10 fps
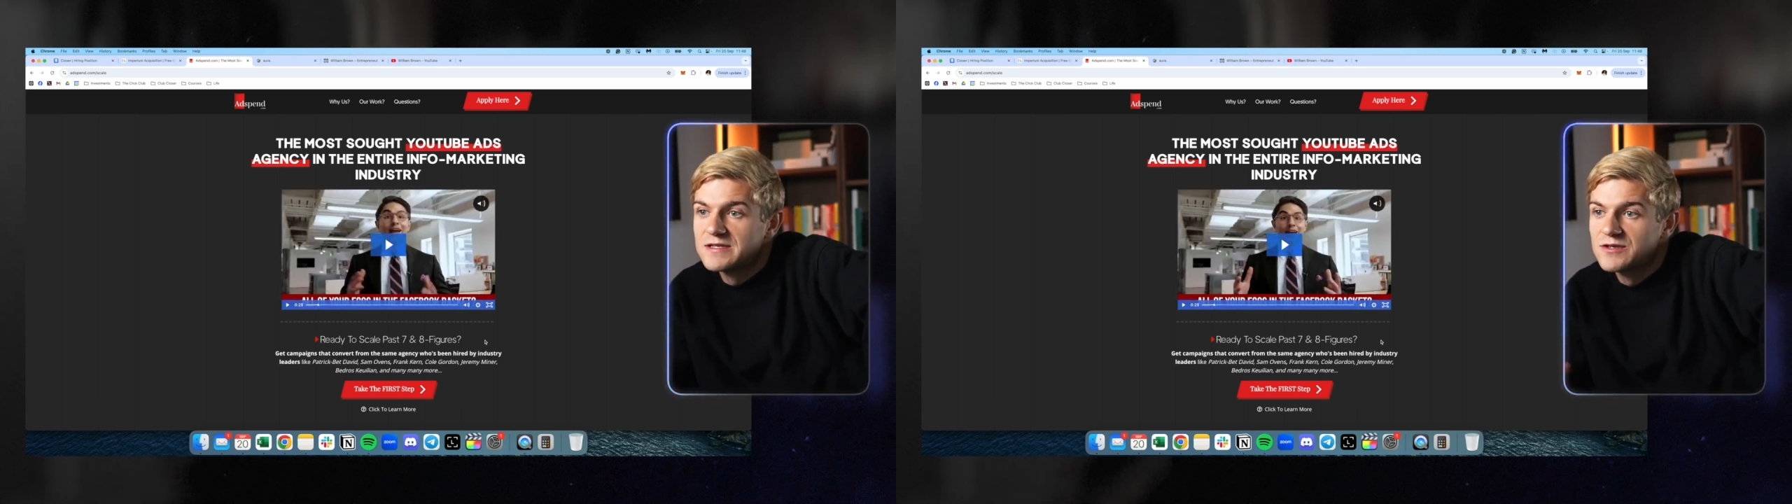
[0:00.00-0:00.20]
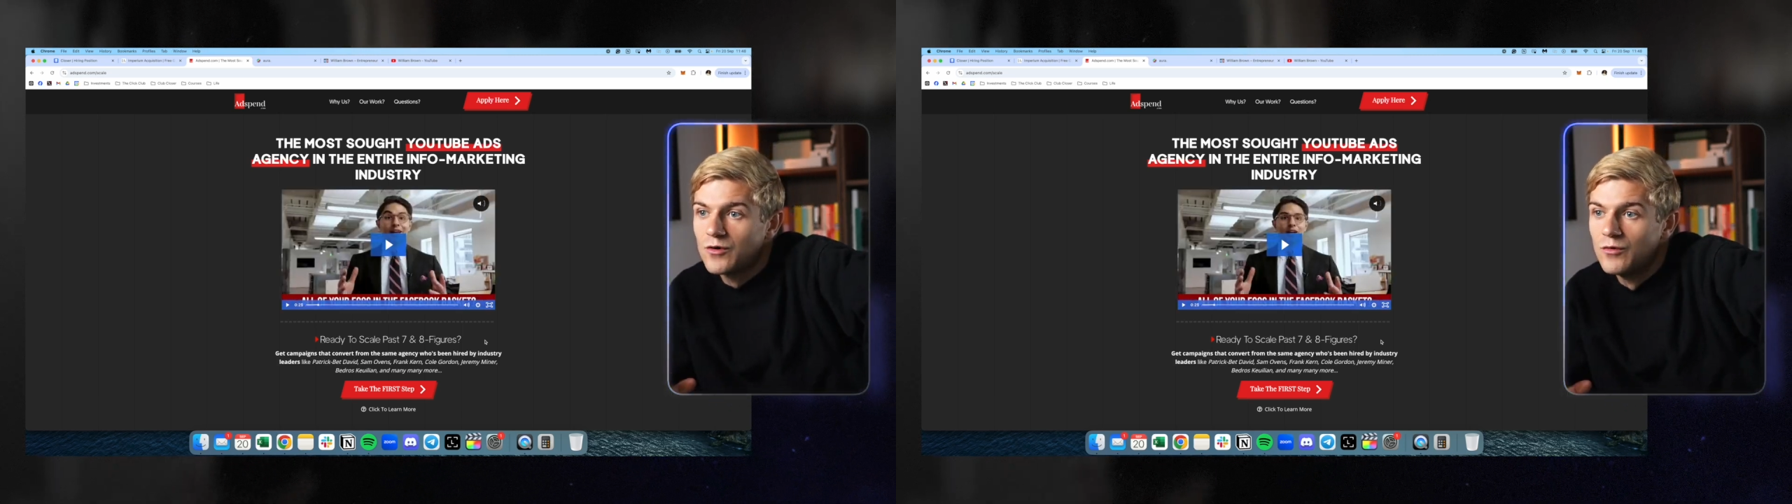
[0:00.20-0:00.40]

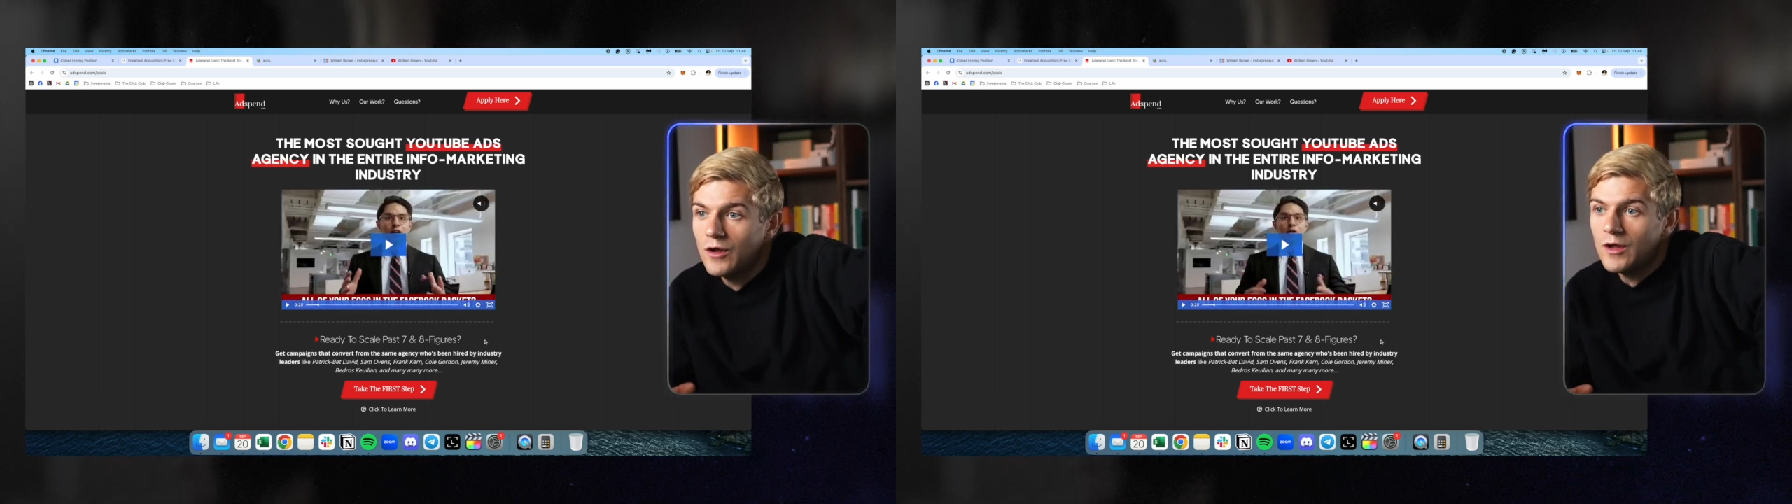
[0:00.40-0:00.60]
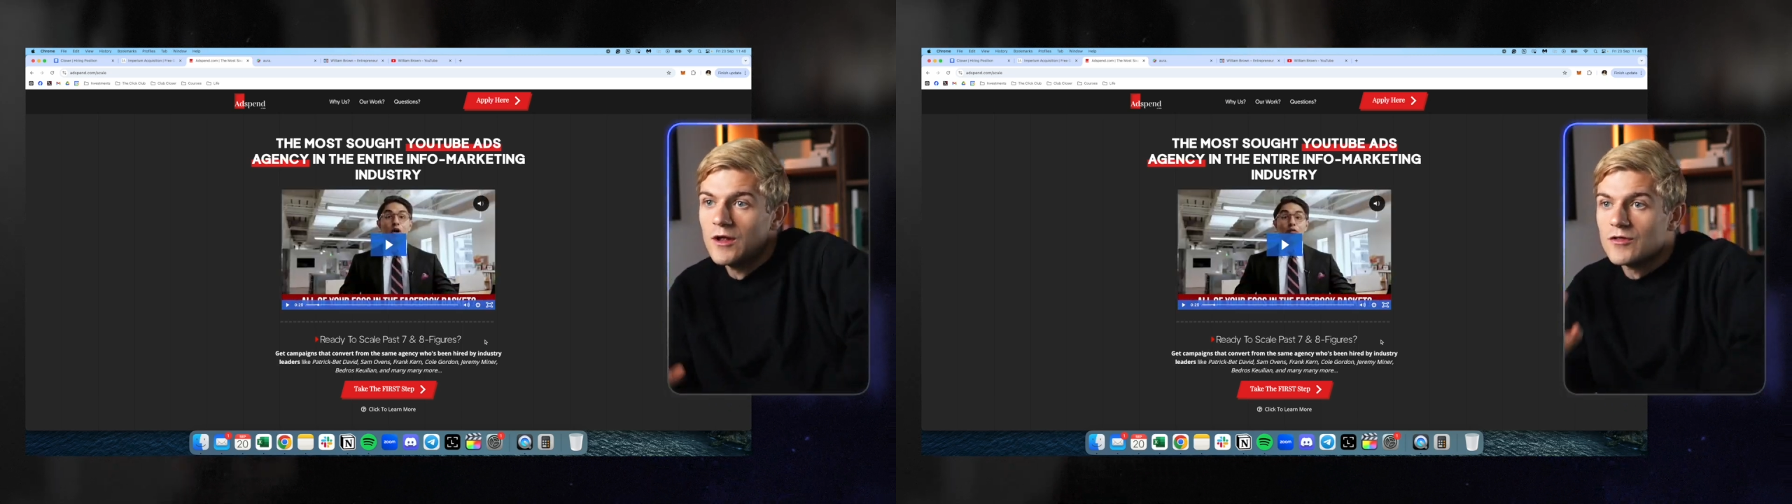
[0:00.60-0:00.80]
So
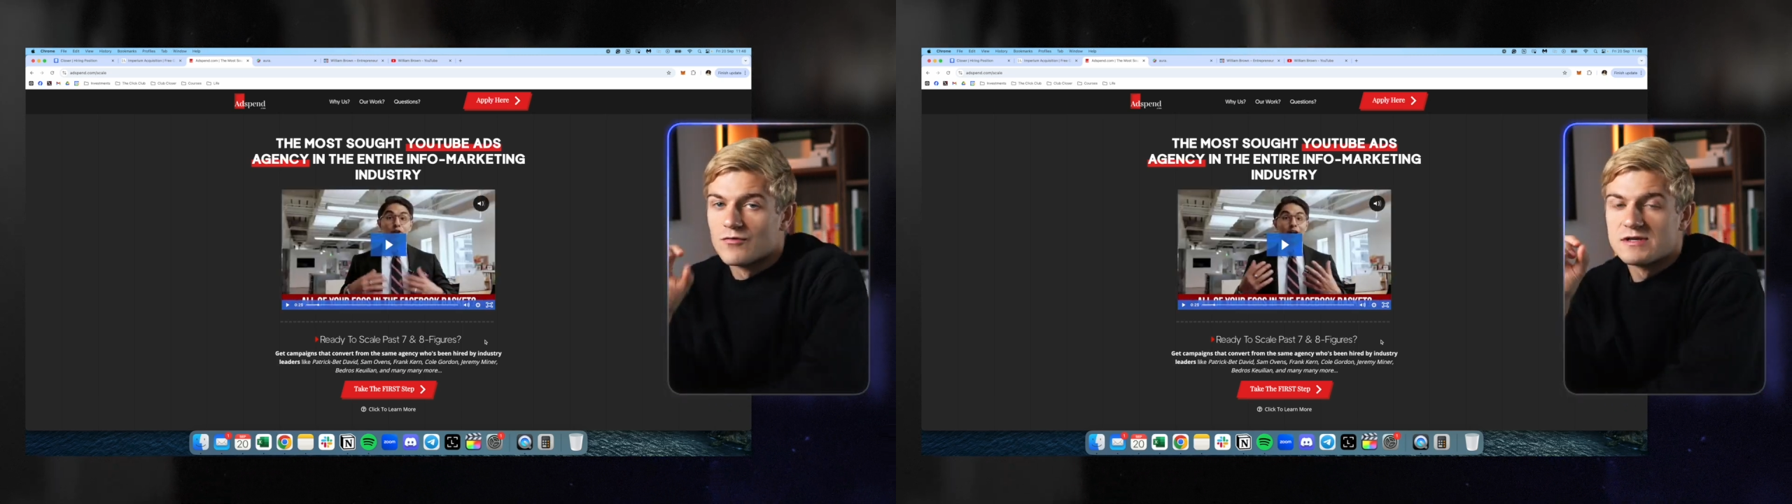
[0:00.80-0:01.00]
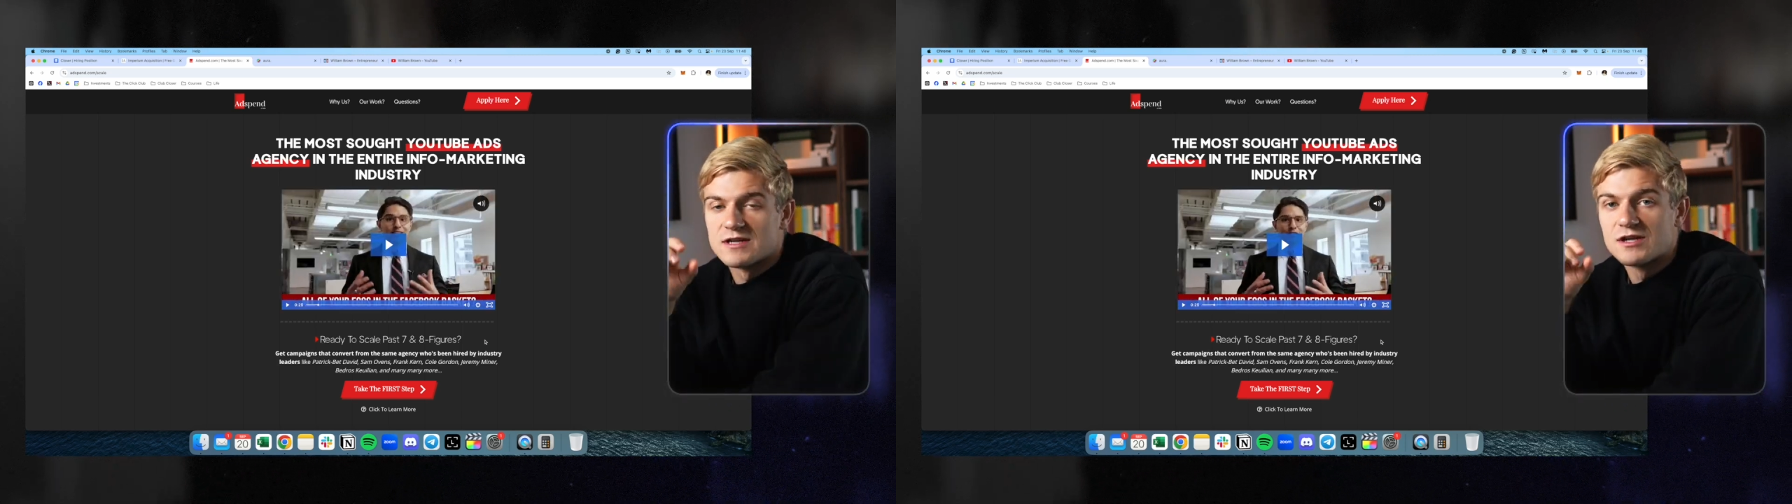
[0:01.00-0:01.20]
the
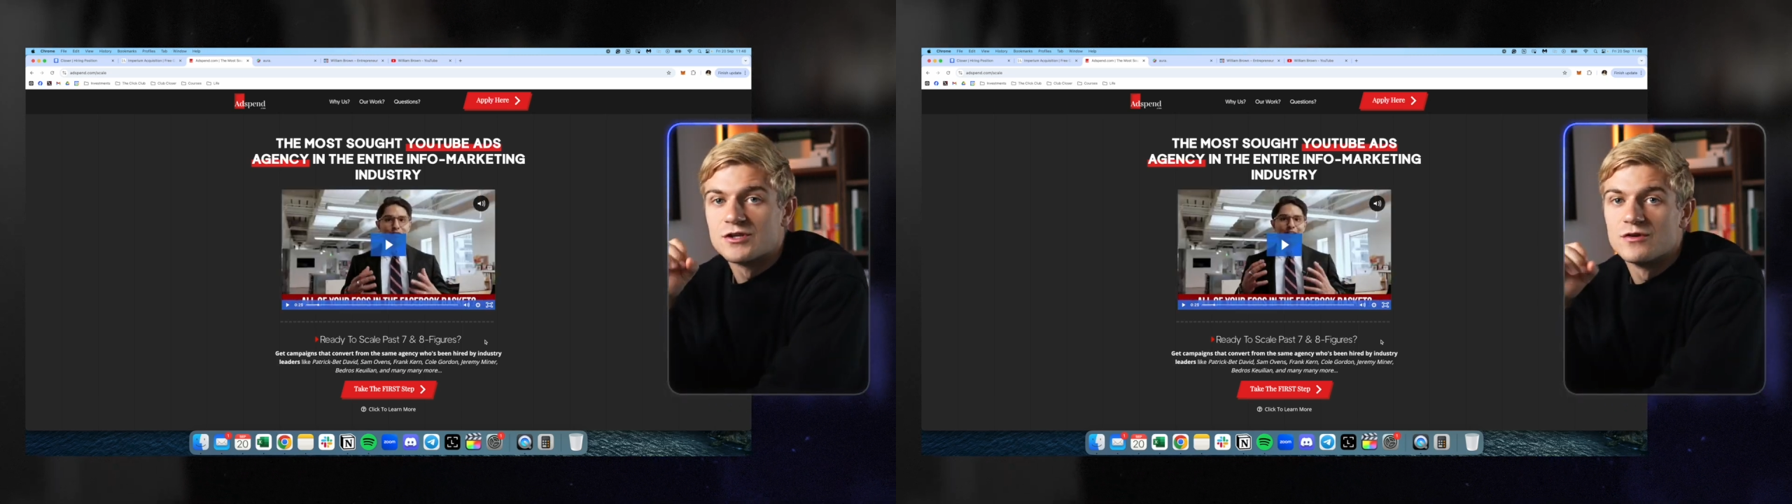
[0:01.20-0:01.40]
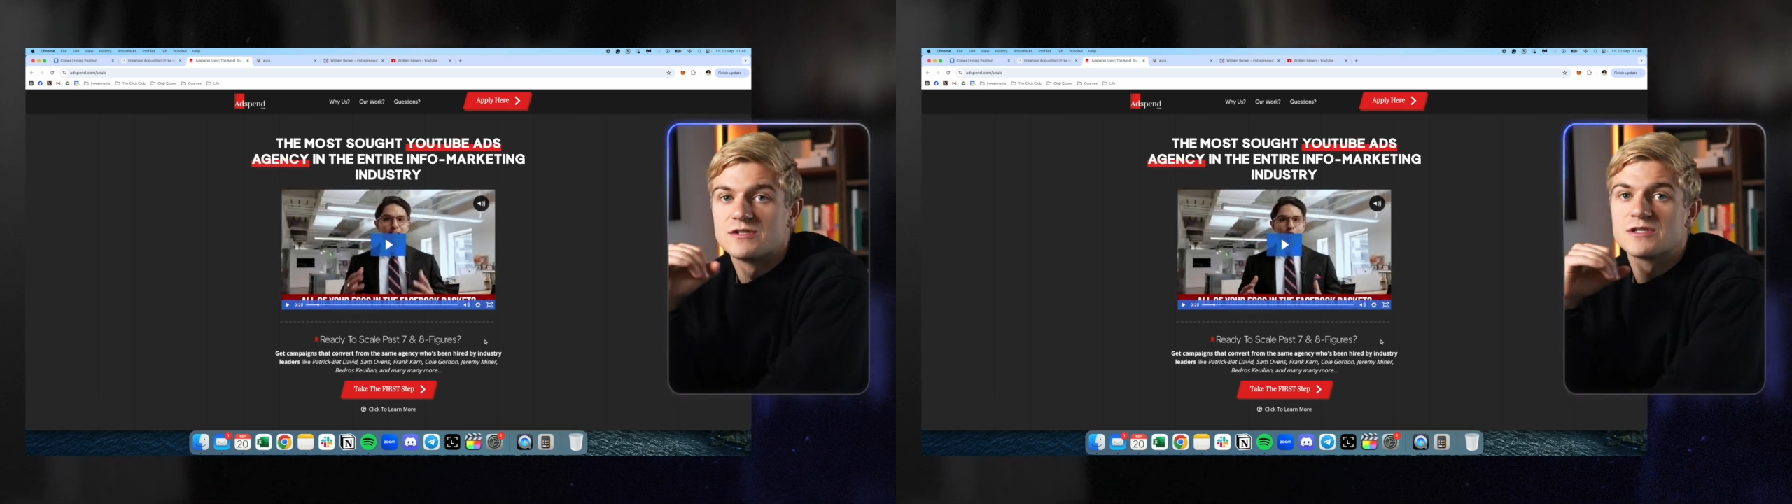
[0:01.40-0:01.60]
reason I chose